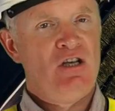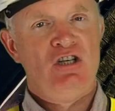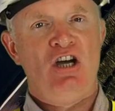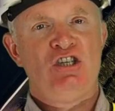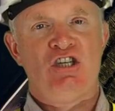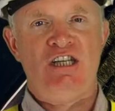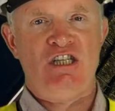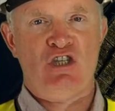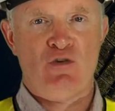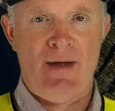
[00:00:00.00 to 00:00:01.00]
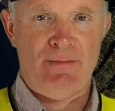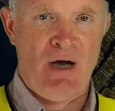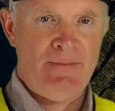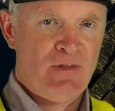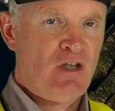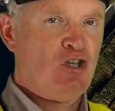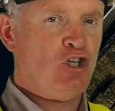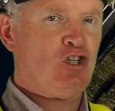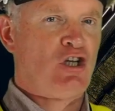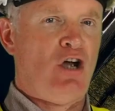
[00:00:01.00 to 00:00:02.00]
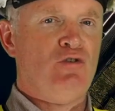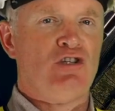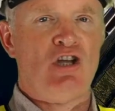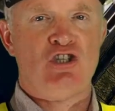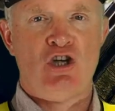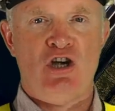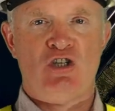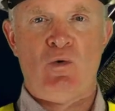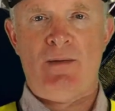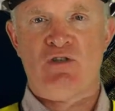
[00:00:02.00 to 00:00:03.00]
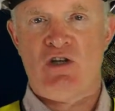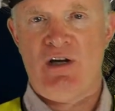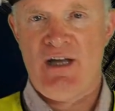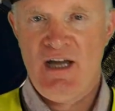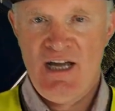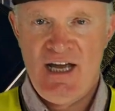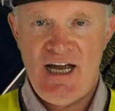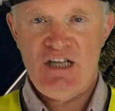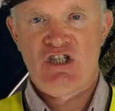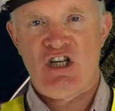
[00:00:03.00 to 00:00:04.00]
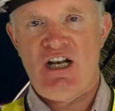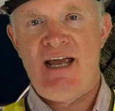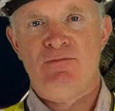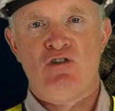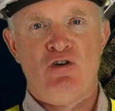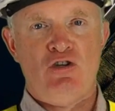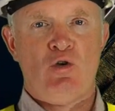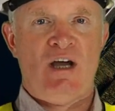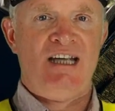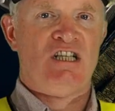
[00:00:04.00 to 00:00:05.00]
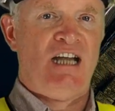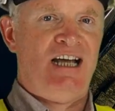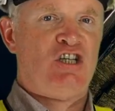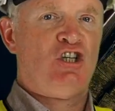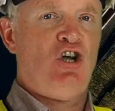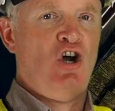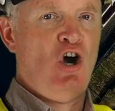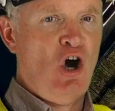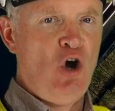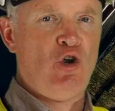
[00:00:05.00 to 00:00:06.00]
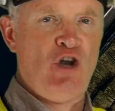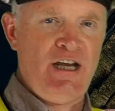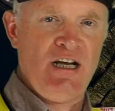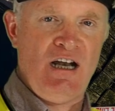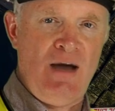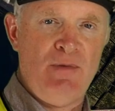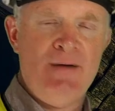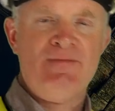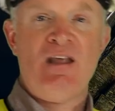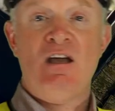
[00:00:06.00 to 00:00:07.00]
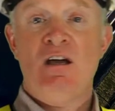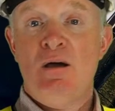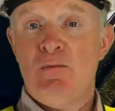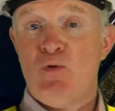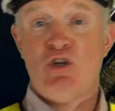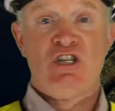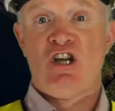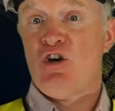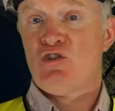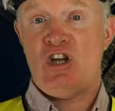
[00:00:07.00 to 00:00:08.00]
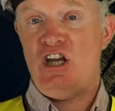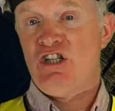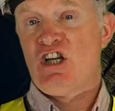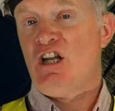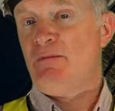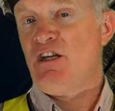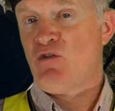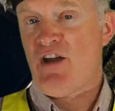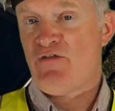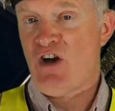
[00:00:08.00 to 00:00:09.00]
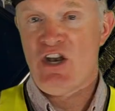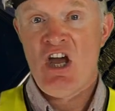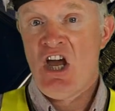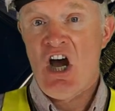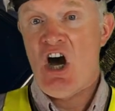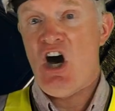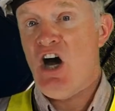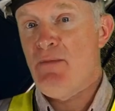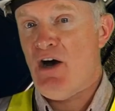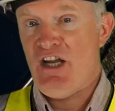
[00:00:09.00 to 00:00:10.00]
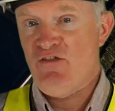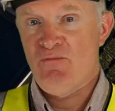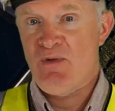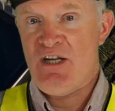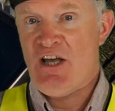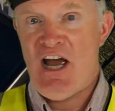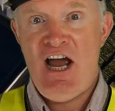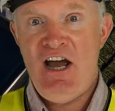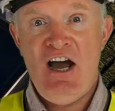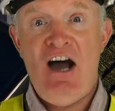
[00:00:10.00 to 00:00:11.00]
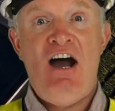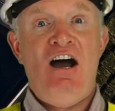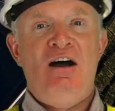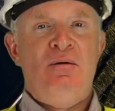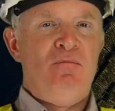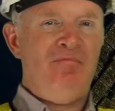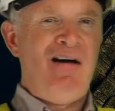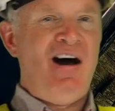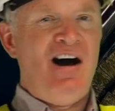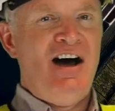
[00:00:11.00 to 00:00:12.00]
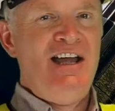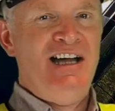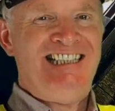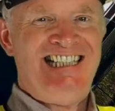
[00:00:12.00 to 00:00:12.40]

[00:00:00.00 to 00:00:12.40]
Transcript: Nice and easy to remember. Just go to the church website, stlm.uk/holidayclub. Boys and girls, it's going to be great fun. I might even be there. Bye.